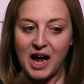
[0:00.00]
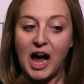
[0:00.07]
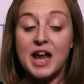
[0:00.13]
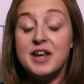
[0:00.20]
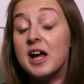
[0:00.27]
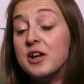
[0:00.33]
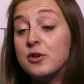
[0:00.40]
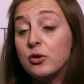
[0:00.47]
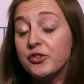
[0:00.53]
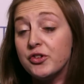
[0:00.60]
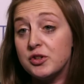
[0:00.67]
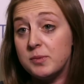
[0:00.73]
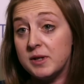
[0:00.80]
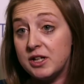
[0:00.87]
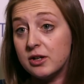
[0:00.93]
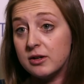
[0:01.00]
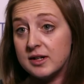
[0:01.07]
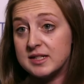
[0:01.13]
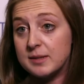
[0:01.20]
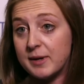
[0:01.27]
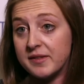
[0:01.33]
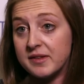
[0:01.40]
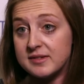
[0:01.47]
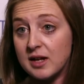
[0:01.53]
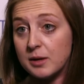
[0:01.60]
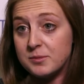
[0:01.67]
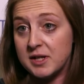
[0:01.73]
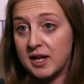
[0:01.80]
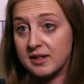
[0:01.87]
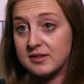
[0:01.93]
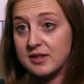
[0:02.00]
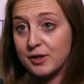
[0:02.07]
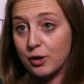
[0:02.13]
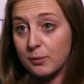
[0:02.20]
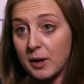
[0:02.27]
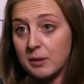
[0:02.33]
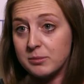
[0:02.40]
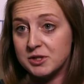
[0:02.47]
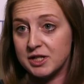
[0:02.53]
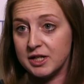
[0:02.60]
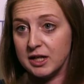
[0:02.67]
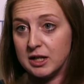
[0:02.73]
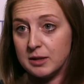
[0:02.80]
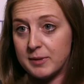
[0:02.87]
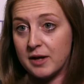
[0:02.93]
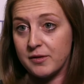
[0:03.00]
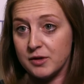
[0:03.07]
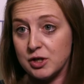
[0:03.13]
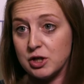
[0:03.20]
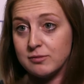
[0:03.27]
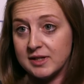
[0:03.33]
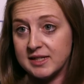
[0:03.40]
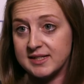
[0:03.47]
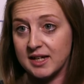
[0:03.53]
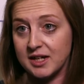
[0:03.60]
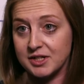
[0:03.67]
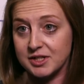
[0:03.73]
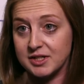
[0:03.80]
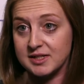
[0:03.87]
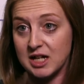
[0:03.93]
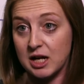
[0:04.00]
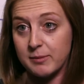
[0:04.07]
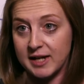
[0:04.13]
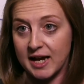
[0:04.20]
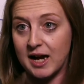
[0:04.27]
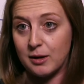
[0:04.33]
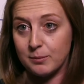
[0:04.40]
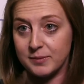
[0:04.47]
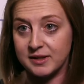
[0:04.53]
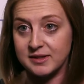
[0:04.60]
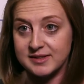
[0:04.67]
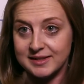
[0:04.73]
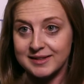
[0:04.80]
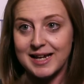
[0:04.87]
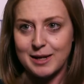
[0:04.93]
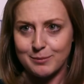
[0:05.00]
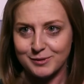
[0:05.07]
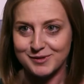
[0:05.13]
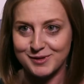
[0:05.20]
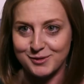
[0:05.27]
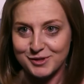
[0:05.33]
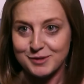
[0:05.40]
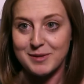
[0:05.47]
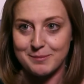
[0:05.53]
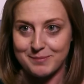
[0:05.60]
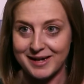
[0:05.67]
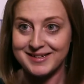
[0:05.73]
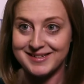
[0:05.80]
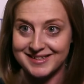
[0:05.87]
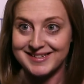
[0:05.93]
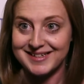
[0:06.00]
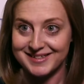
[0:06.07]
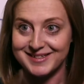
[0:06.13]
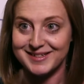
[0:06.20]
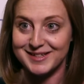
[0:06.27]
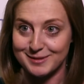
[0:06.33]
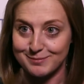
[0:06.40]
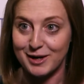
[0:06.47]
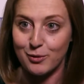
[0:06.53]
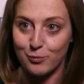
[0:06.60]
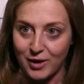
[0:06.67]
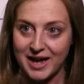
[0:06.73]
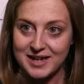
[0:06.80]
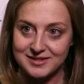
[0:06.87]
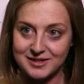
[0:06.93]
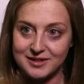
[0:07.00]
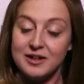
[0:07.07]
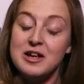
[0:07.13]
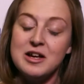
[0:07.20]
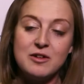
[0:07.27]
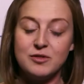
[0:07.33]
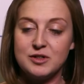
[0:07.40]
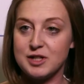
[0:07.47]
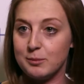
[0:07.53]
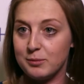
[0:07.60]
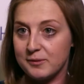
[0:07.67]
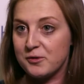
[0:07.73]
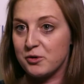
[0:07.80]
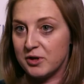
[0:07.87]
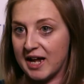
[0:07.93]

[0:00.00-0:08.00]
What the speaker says: And also to be curious about the subjects that you're publishing and about the new research that's coming out, because it enables you to make better decisions about where to, for example, if you're